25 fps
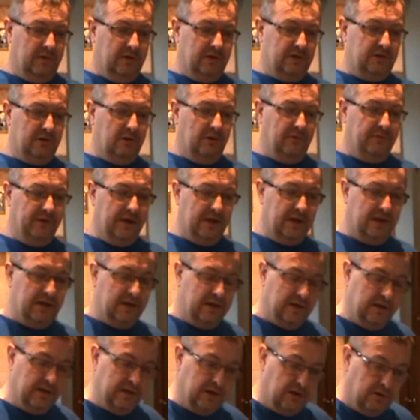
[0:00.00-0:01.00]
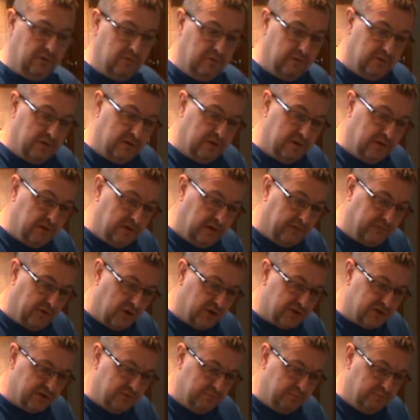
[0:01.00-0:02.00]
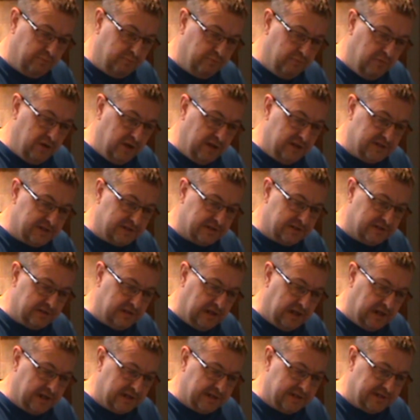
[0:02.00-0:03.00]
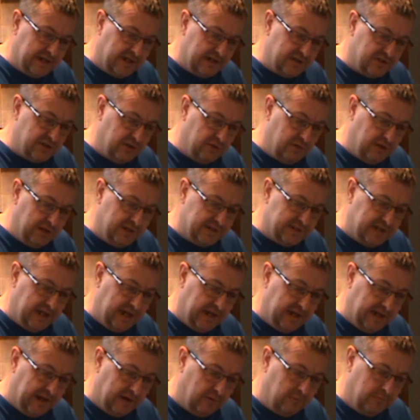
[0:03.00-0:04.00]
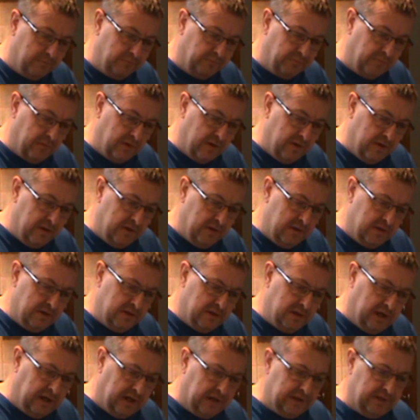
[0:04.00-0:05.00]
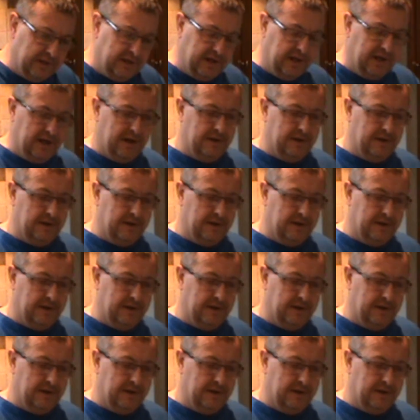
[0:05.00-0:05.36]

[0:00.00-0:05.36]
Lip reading: So I think, you know, I've got some, it's like I say, it's New Year's Day now, and